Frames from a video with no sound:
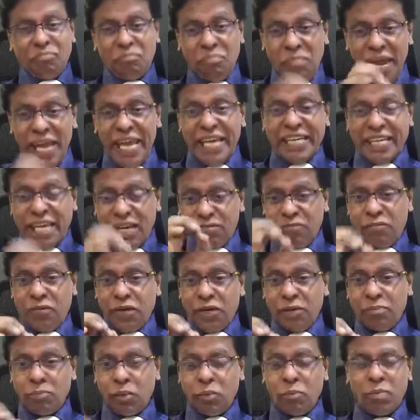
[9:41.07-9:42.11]
make
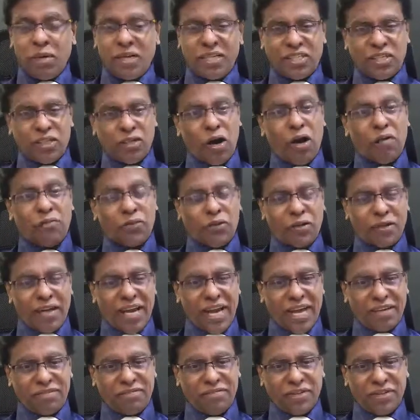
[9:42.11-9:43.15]
every moment of your
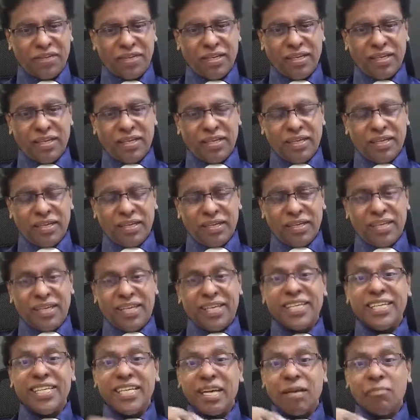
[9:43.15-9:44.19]
life
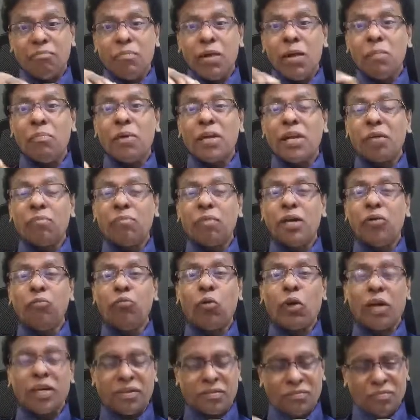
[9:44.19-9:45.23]
a memorable
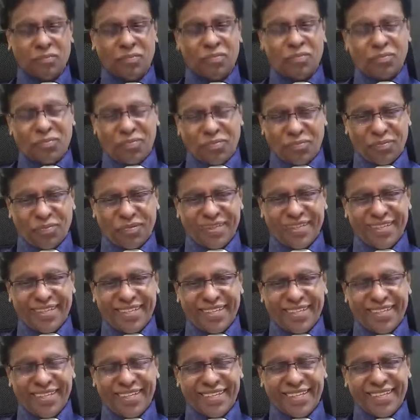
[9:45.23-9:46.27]

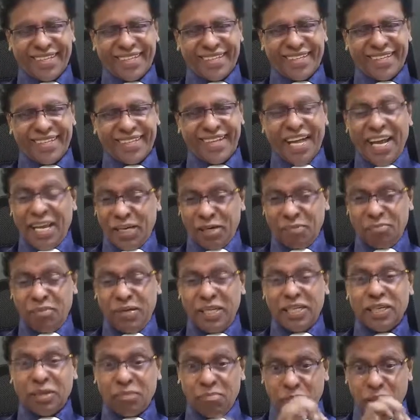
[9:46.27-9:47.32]
one. I
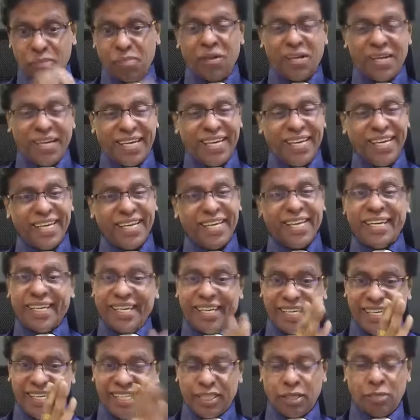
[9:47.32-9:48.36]
repeat, memory
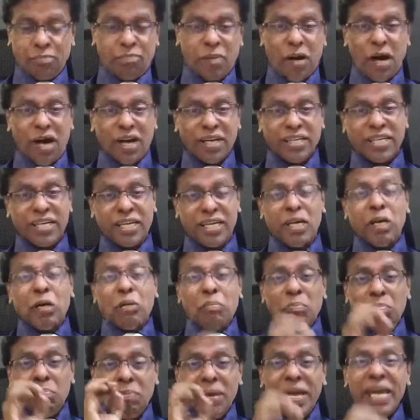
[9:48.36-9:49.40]
is a part.
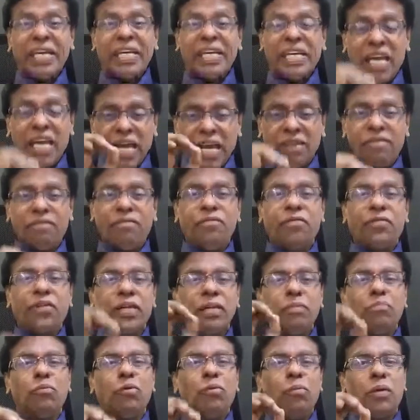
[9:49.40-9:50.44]
Make
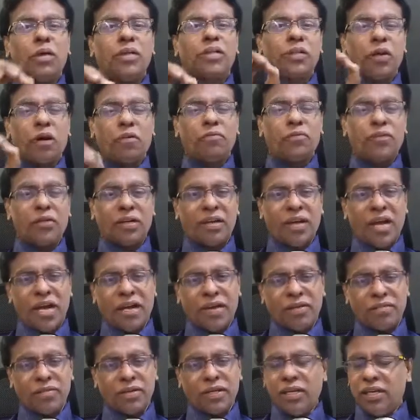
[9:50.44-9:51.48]
every moment of your
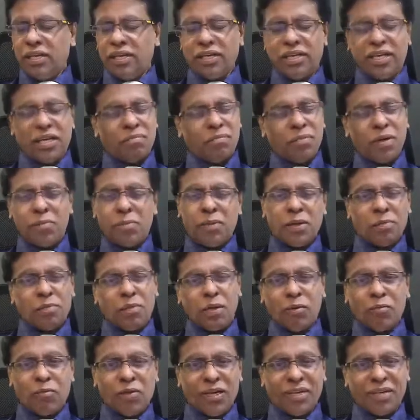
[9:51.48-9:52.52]
life a
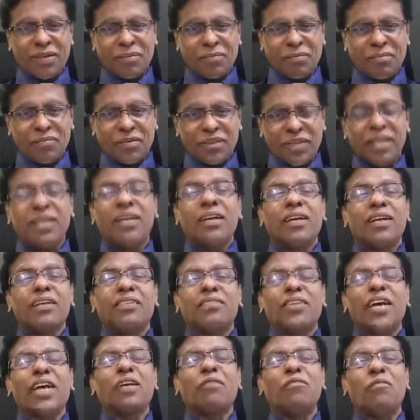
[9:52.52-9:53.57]
memorable one.
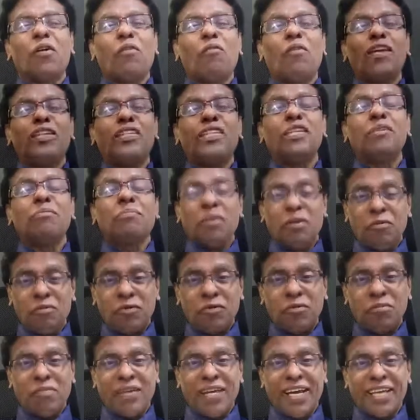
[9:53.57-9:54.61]
Thanks for watching. Be
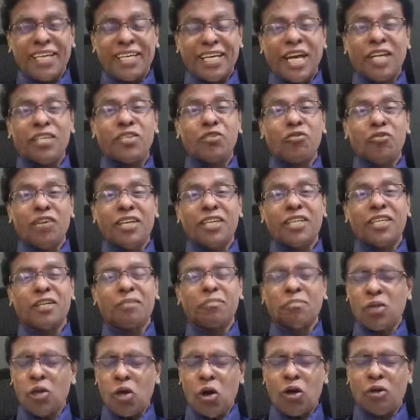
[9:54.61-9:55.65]
with me. I'll catch you later.
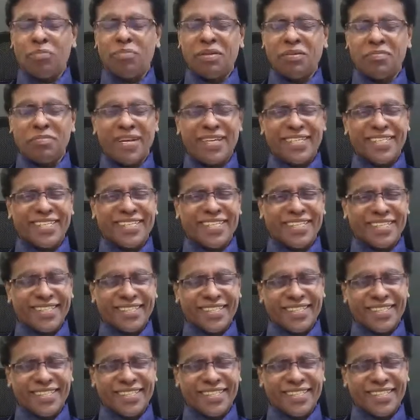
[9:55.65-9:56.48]
May all be blessed.